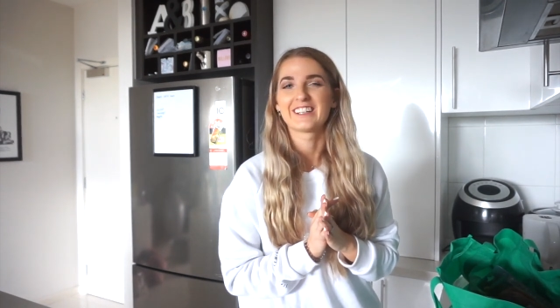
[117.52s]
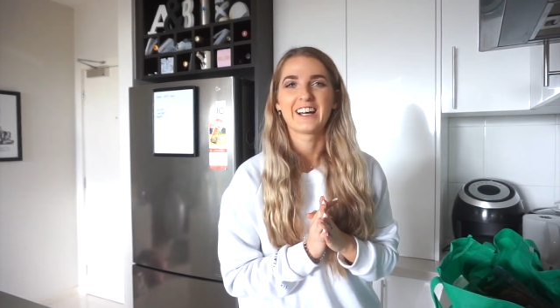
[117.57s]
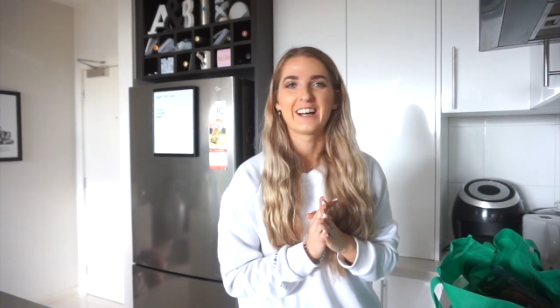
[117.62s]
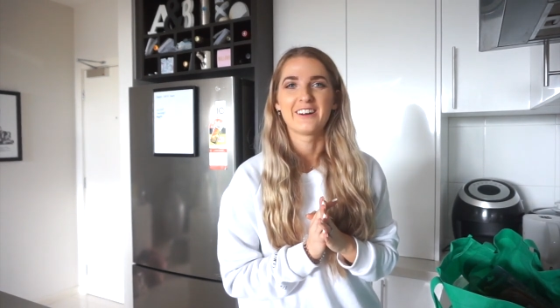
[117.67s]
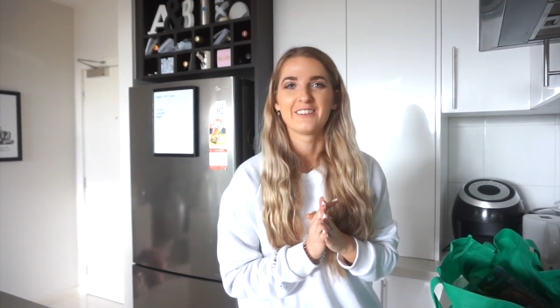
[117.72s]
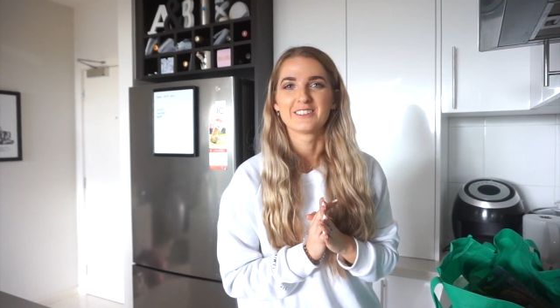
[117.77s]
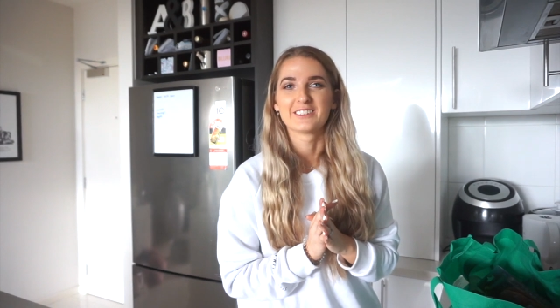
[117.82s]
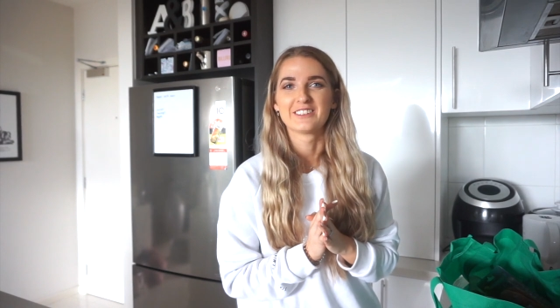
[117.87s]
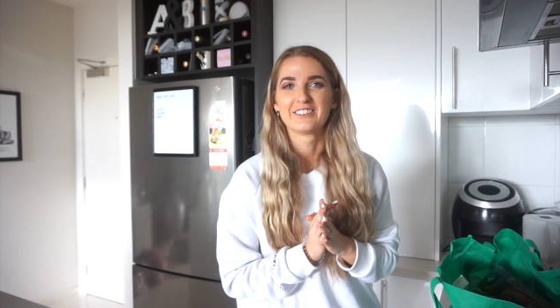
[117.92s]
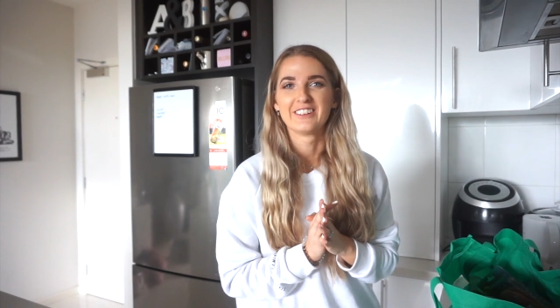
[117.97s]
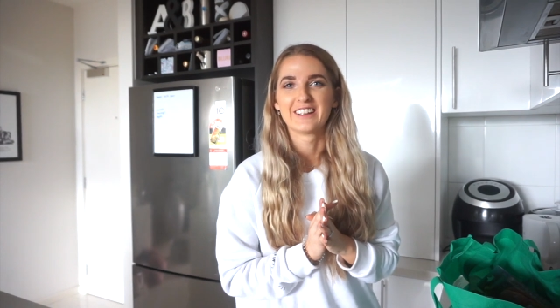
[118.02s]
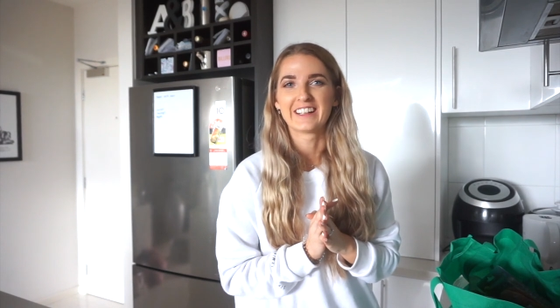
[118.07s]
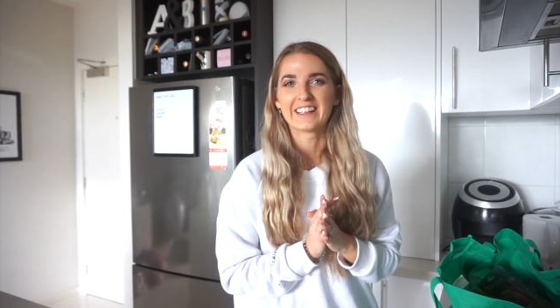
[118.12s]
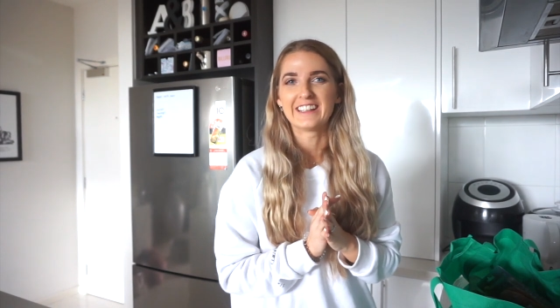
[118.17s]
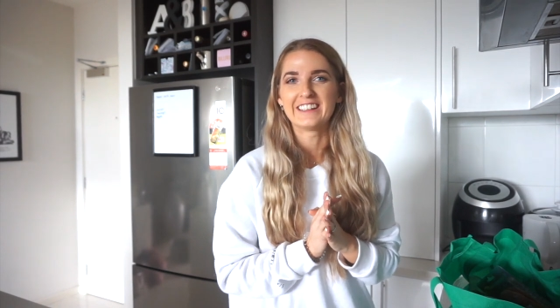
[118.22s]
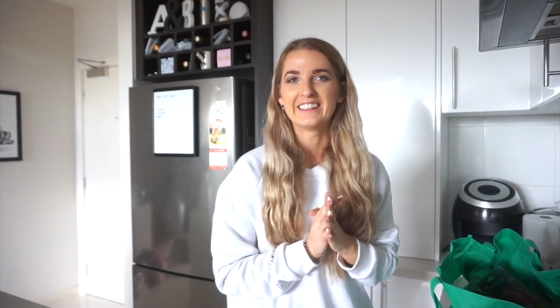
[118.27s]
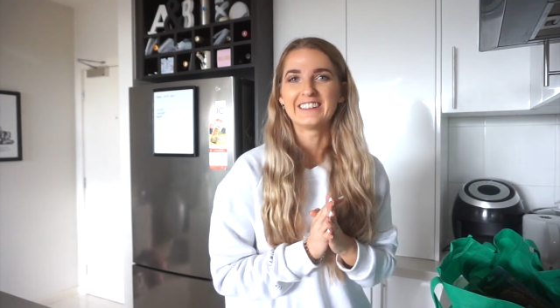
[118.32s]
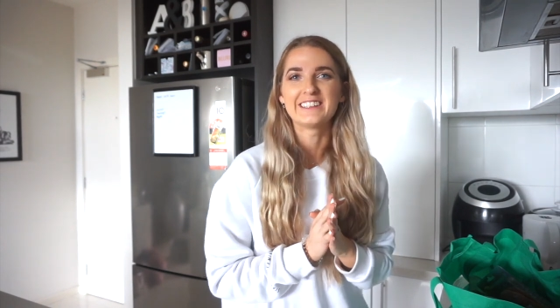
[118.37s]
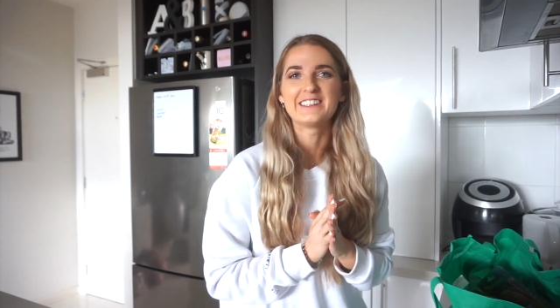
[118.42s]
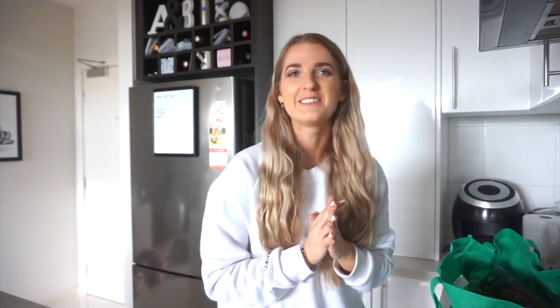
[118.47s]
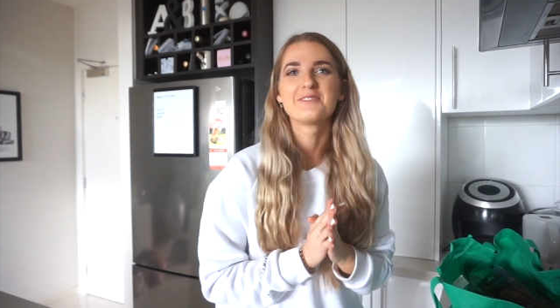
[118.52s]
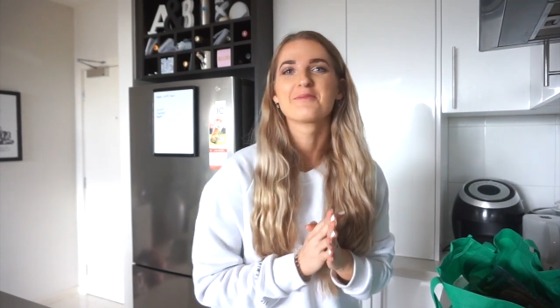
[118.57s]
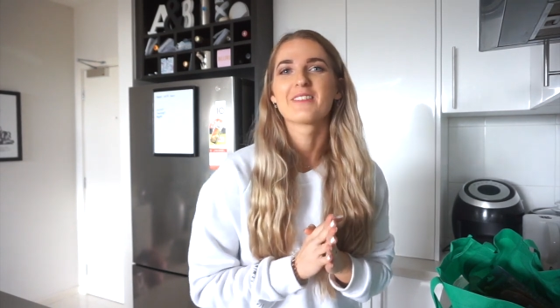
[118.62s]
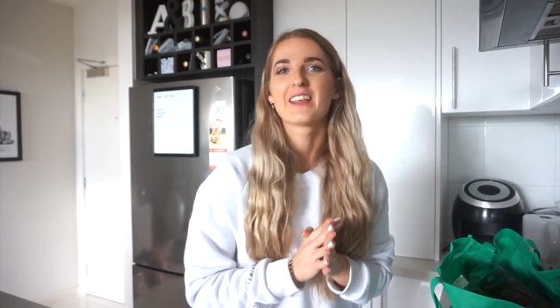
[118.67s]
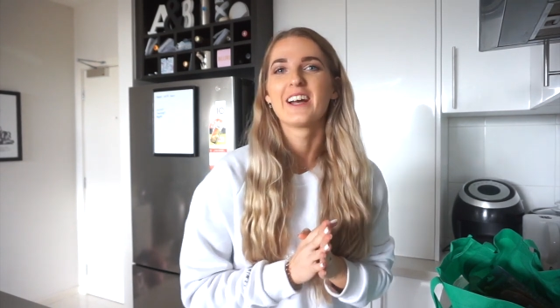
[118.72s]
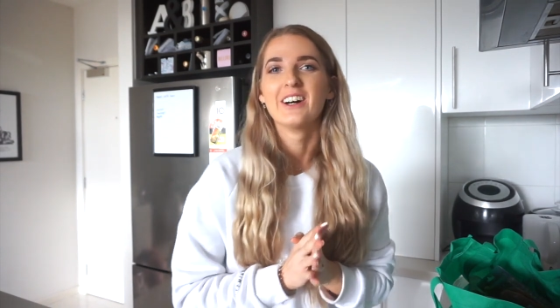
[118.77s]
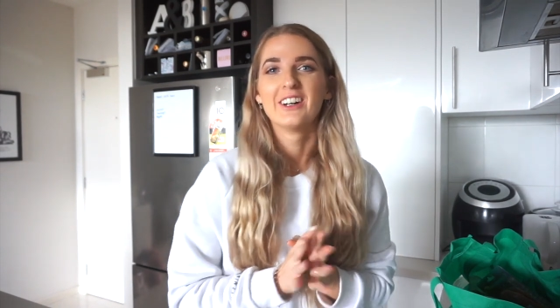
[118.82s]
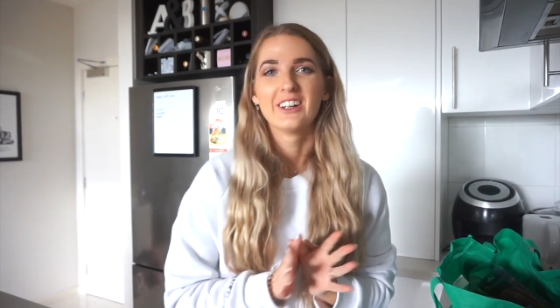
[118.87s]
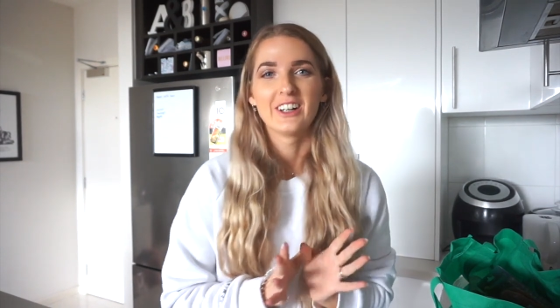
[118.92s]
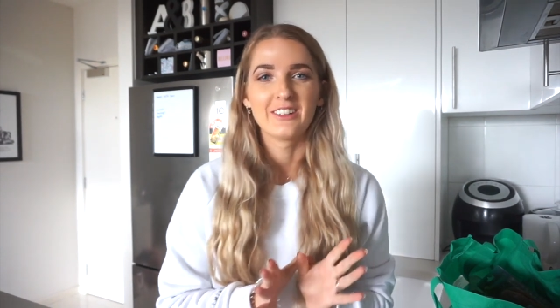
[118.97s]
I was annoying Andy.
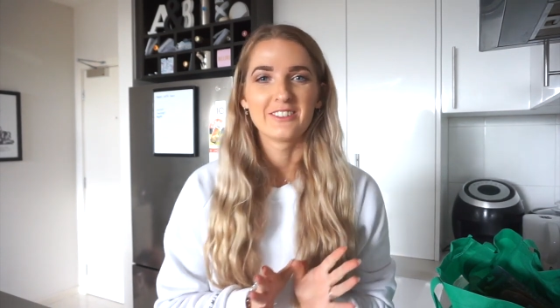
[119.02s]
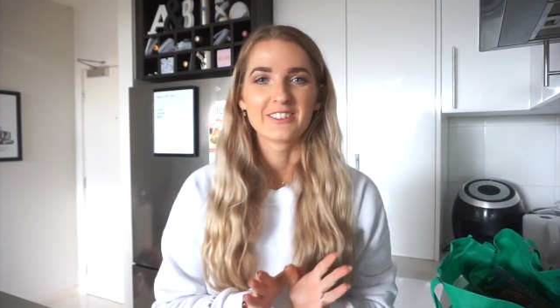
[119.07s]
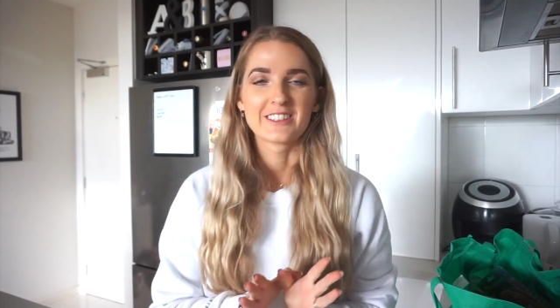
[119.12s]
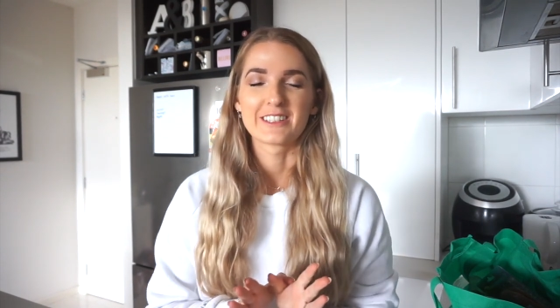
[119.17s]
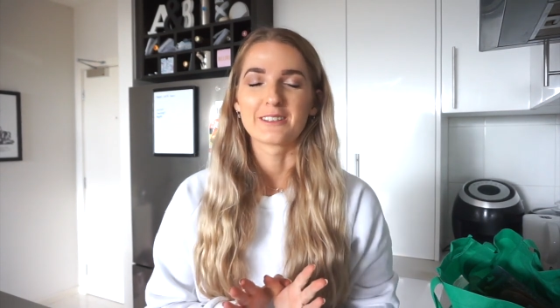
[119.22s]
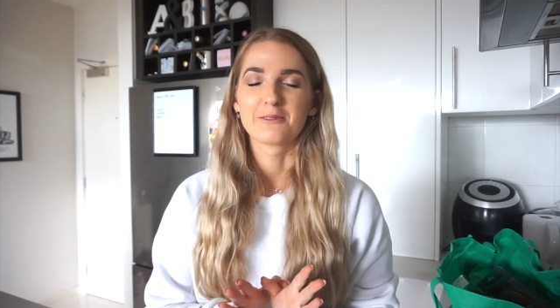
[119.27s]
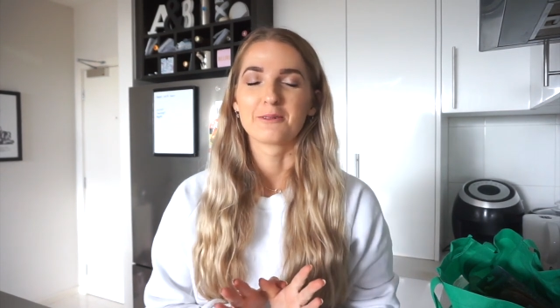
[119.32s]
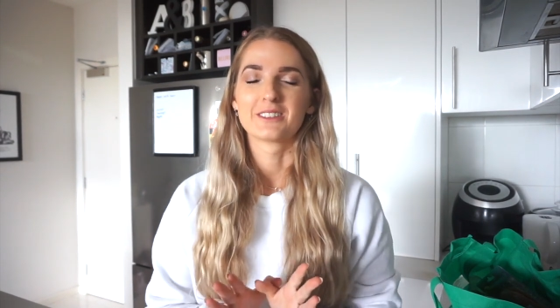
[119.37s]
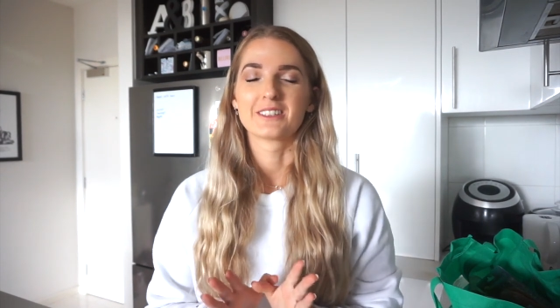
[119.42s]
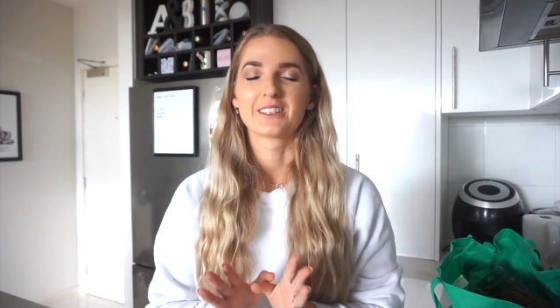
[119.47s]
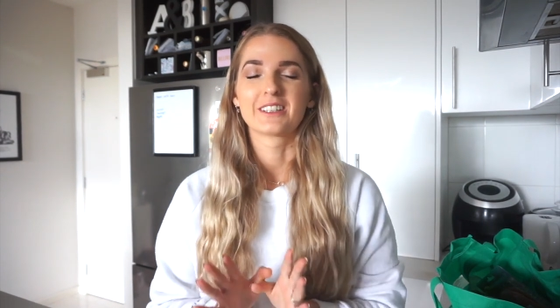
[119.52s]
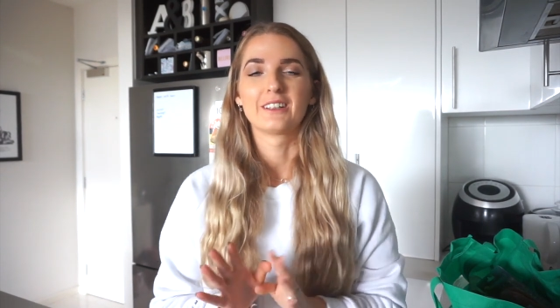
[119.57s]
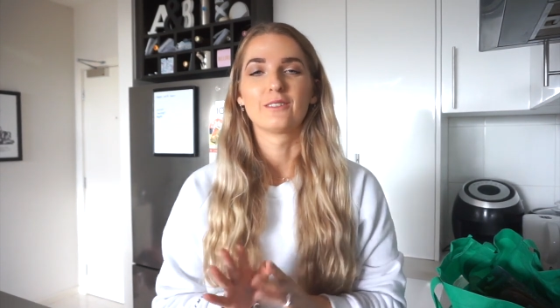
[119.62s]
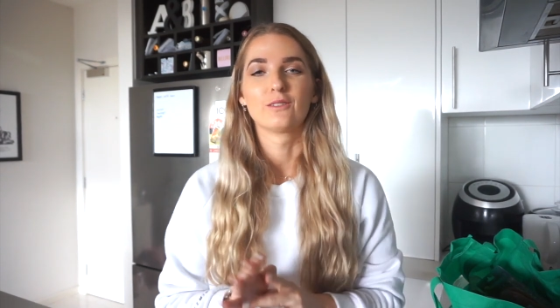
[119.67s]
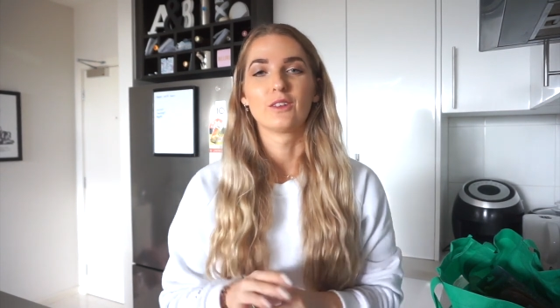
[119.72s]
Obviously wasn't going